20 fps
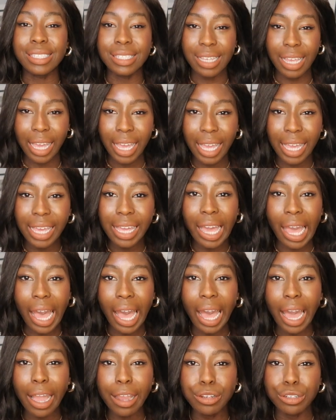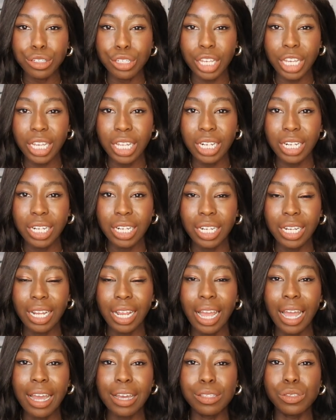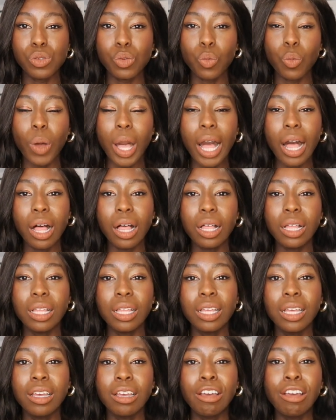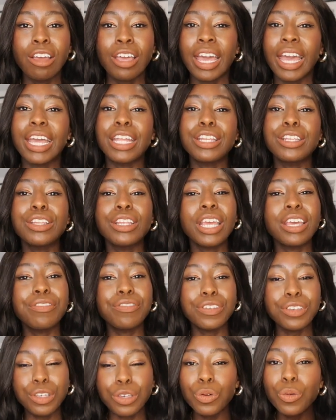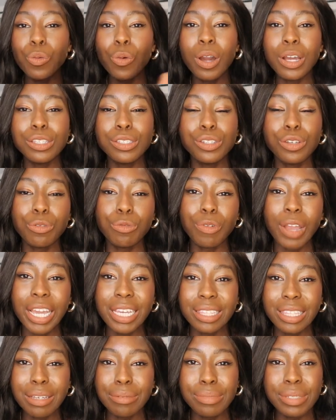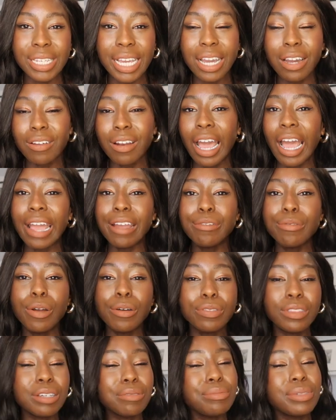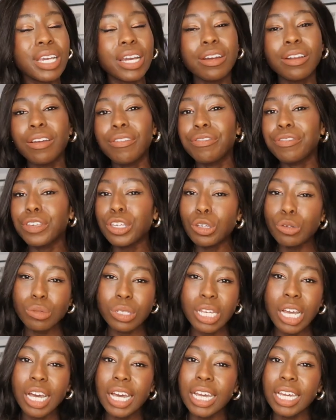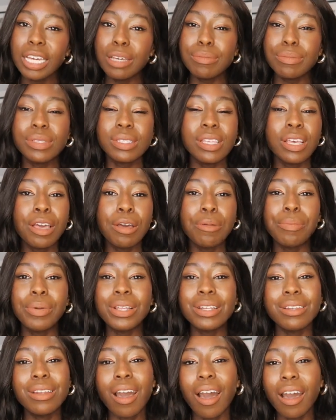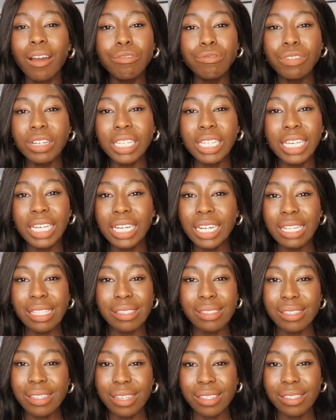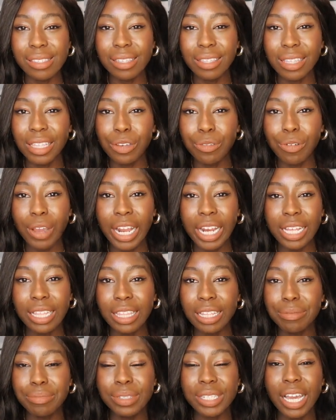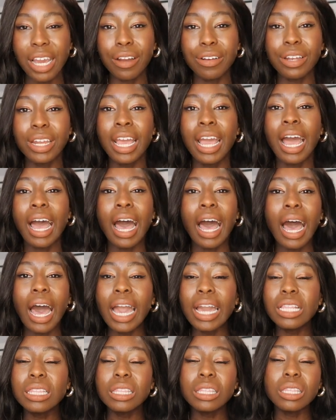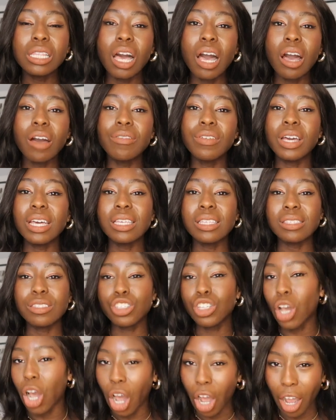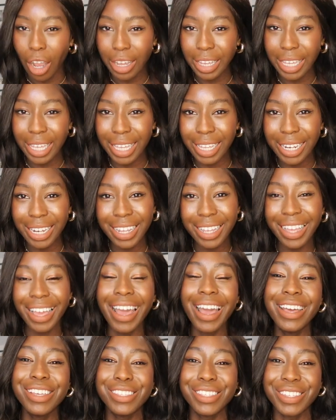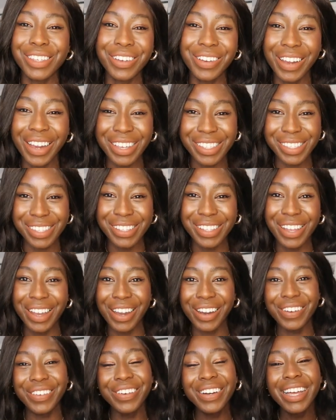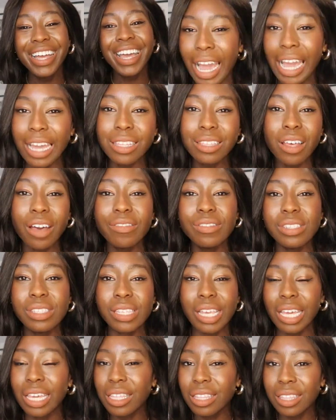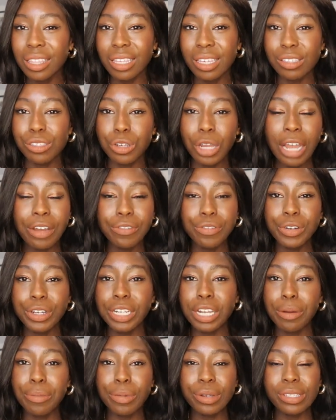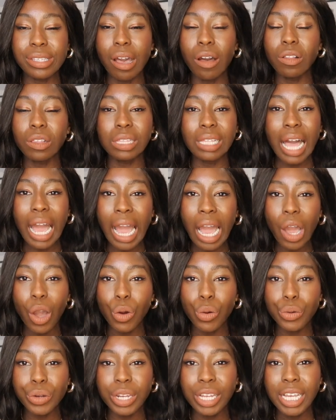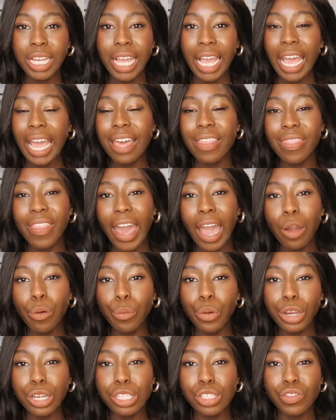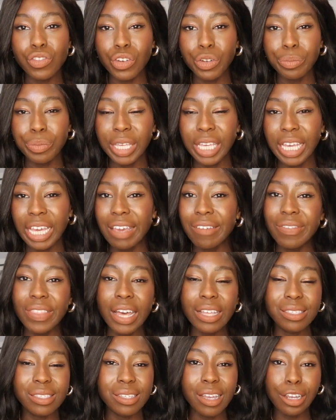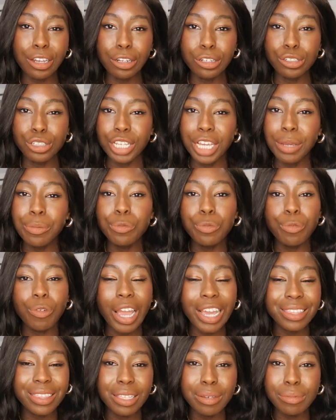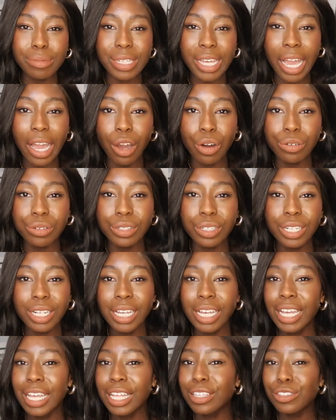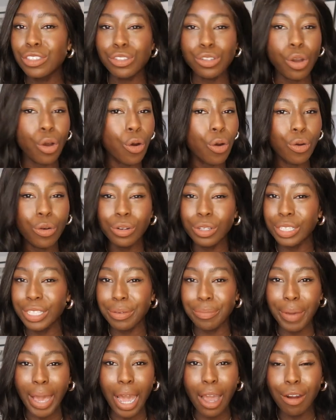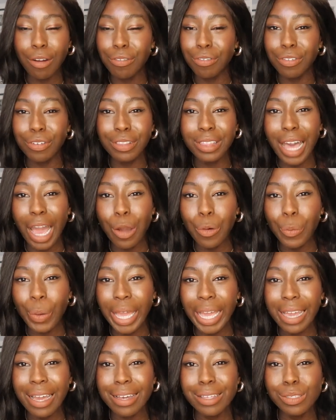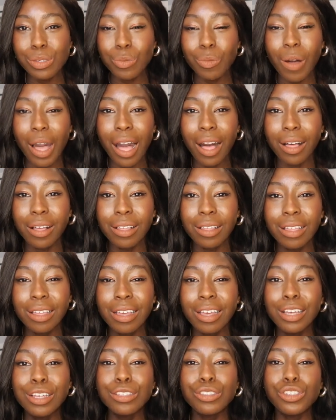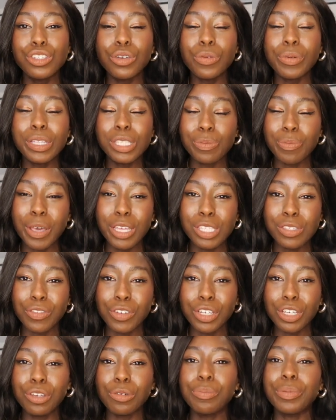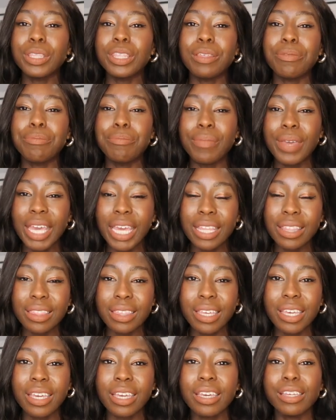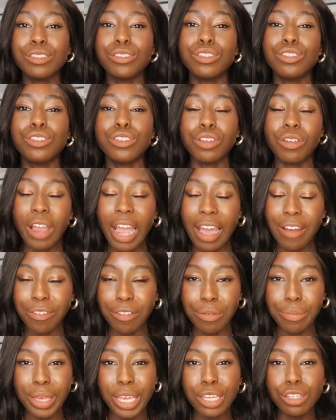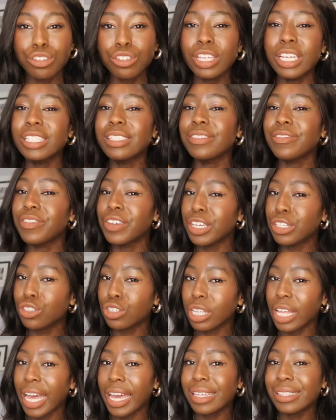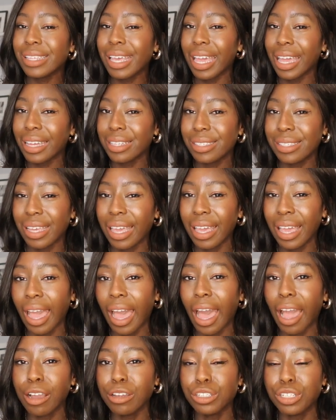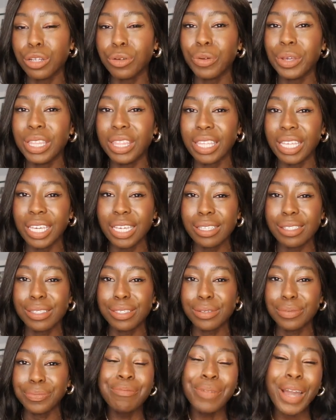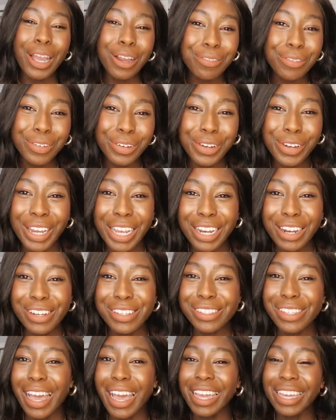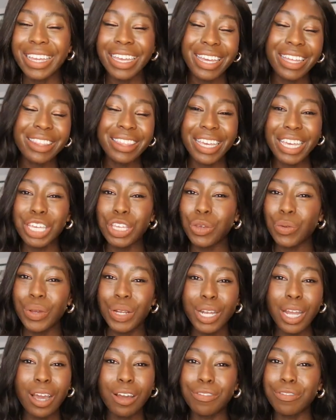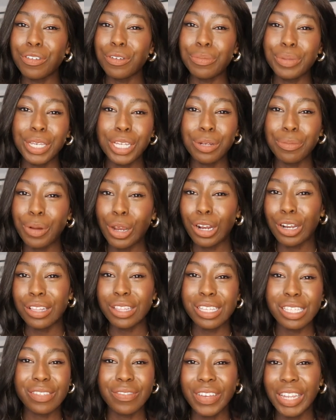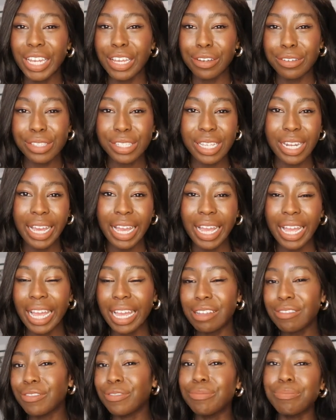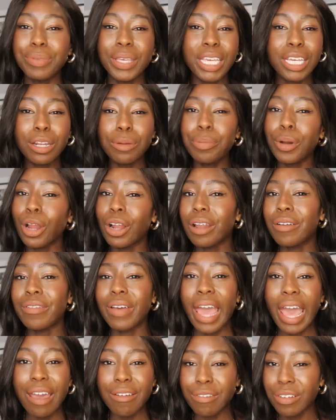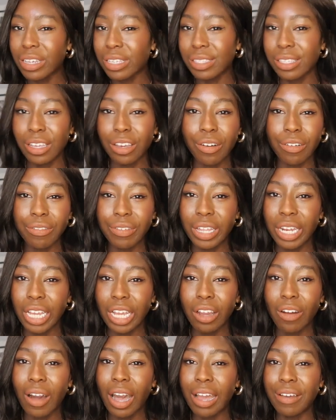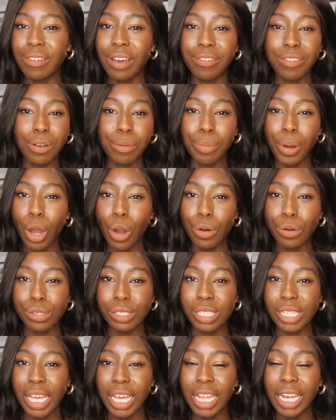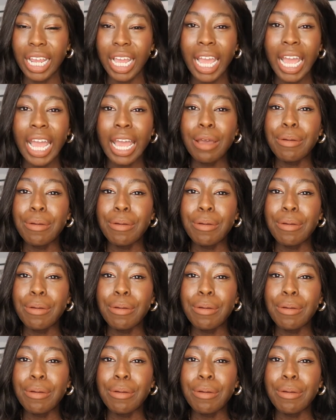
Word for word: take action as well. And if you want to write them down, I wrote them down a few times, but not really consistently writing them down. I love talking, as you guys know. I love saying these Grabovoi numbers out loud, and that works for me. If that's not your jam, write them down. Totally powerful that way as well. Do what's best for you, but the main thing is to do your affirmations, visualize, and take action with these. Powerful creators, I can't thank you enough for being a part of this video today and being a part of every single video I've ever posted.